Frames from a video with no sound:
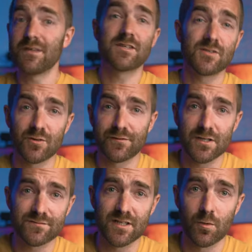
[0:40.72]
If this is your
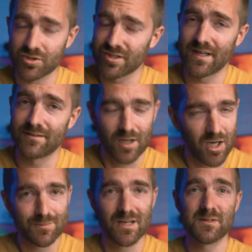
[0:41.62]
first video watching then,
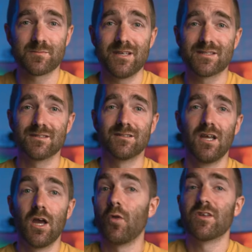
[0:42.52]
hi, my name is Pete and
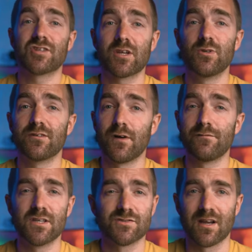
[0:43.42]
on this channel you can find
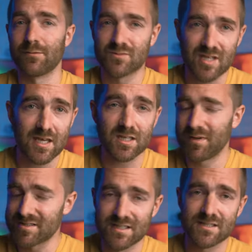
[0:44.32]
videos around tech,
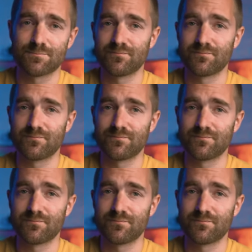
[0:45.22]
business,